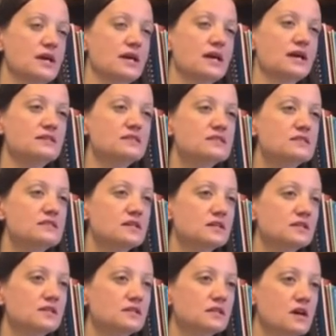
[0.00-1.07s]
and to
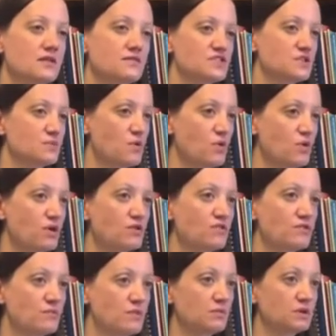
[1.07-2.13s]
signaling the kind of support
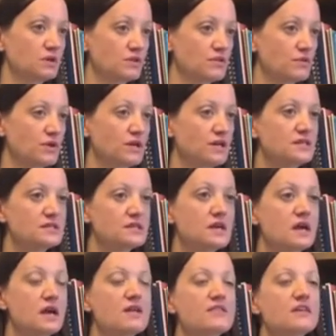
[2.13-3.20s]
from public authorities
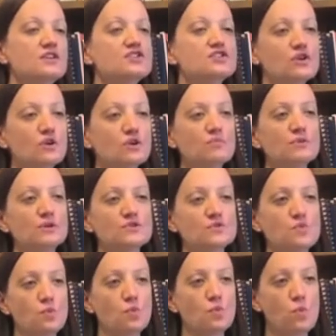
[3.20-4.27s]
that in turn builds
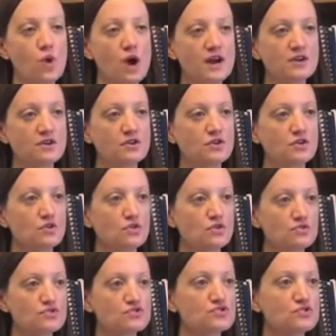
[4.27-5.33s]
wider,
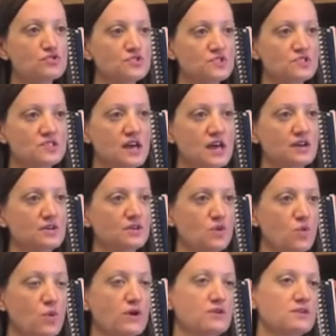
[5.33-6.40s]
crucial societal
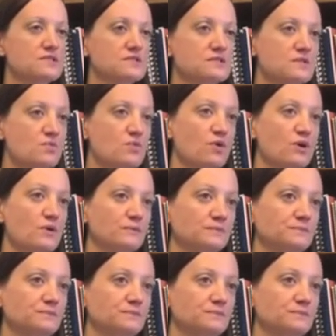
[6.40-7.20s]
awareness and support.